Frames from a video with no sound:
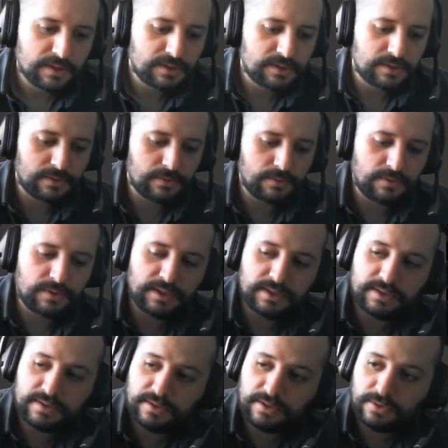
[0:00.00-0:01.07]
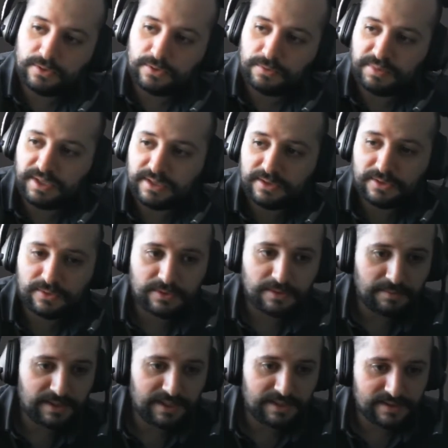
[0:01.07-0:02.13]
So let's go back to the
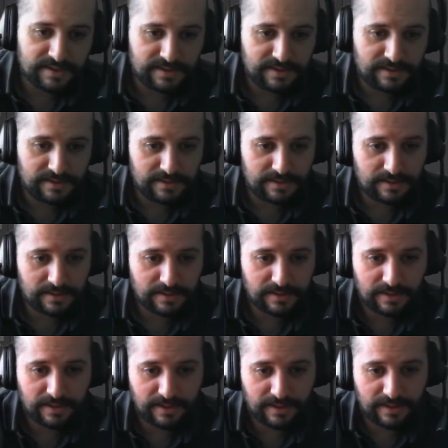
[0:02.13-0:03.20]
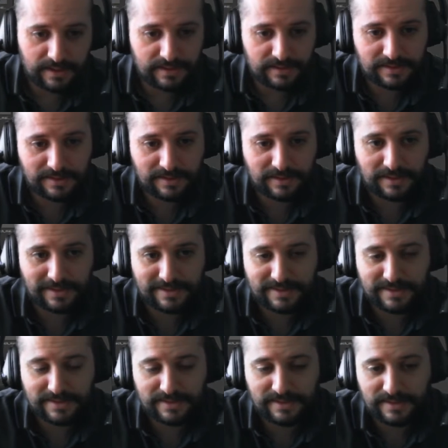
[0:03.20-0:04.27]
main scene and let's
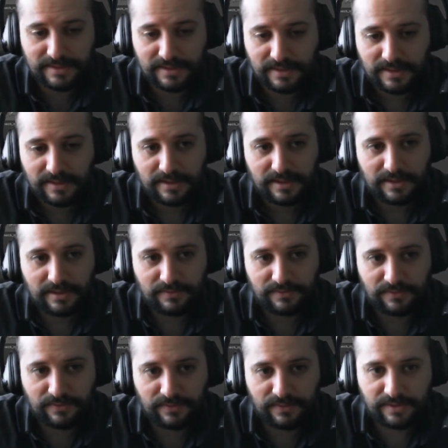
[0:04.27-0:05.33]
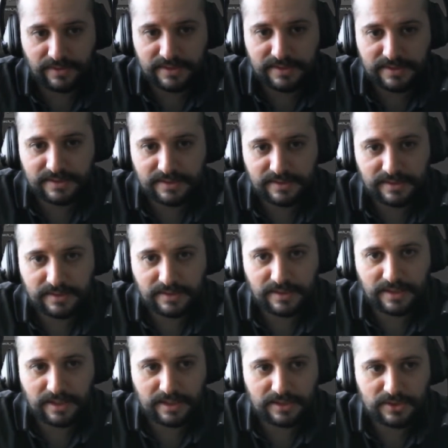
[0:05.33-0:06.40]
see if this
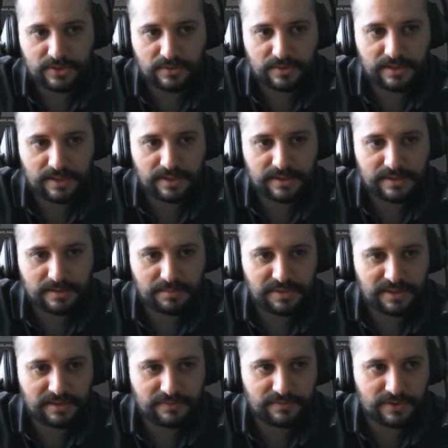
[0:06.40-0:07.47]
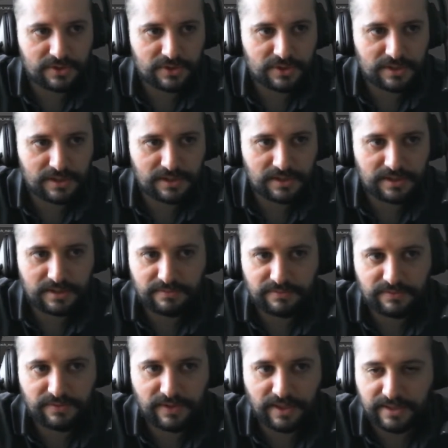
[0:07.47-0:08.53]
actually has a beneficial
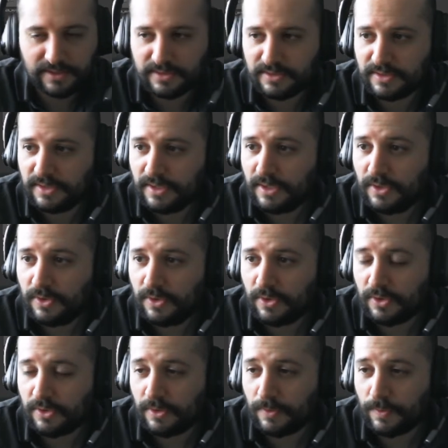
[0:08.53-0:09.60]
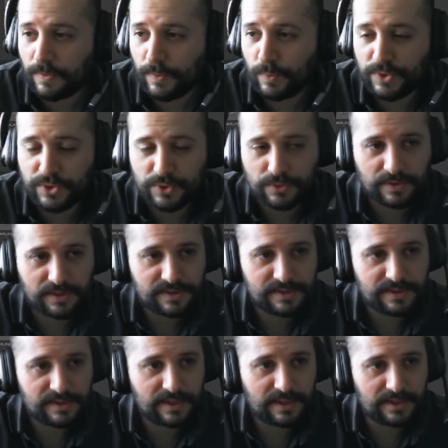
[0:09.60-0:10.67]
effect on our
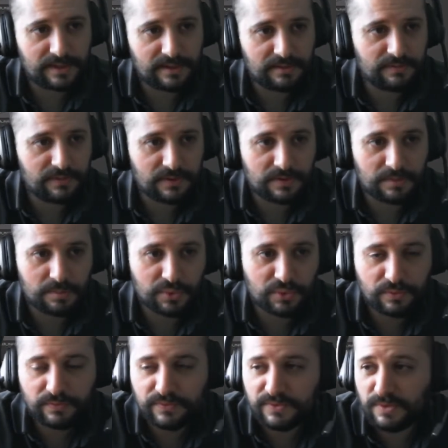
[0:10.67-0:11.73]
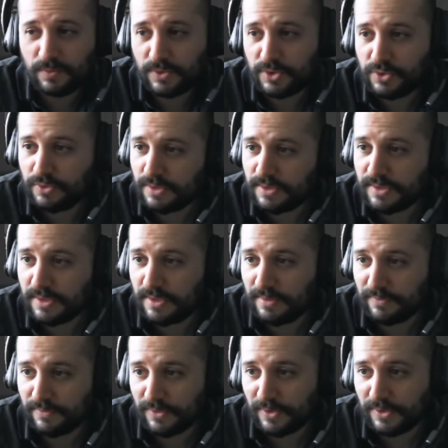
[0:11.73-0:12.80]
visuals, and if it improves the visuals.
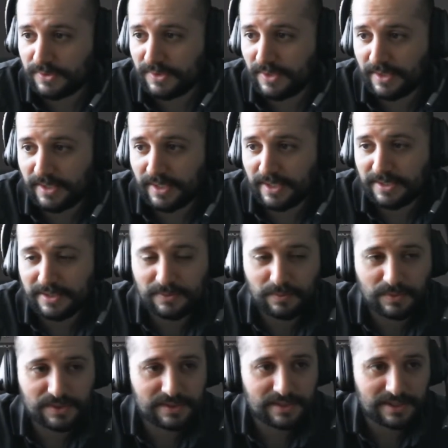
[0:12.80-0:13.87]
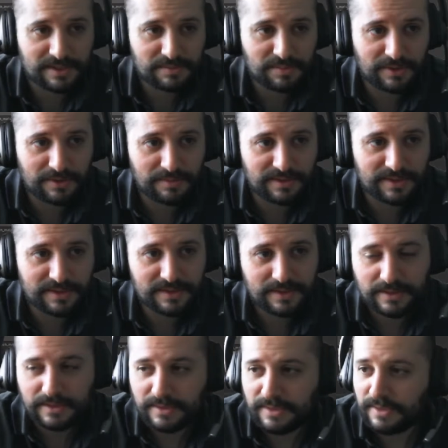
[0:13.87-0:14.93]
If not, then it was an experiment.
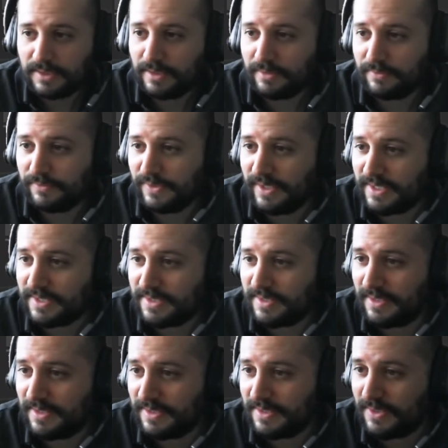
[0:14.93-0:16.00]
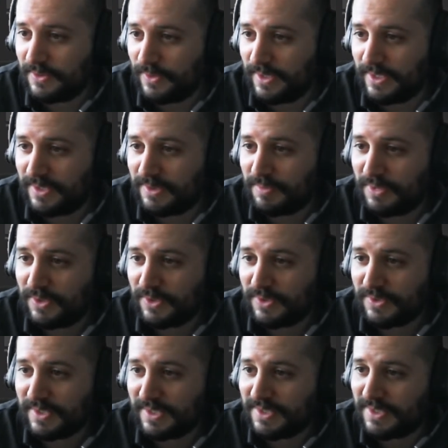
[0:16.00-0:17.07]
If yes, then it's great, because
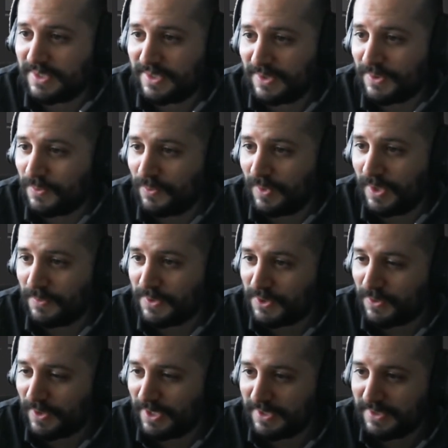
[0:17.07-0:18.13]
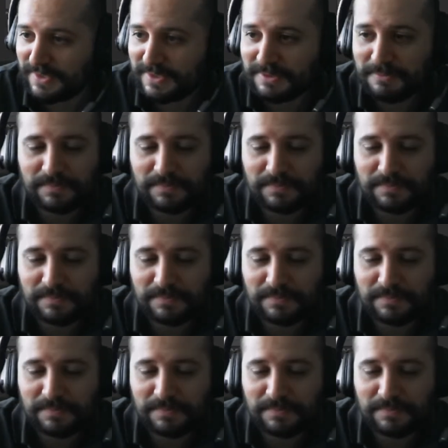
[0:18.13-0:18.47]
that's why we tried it.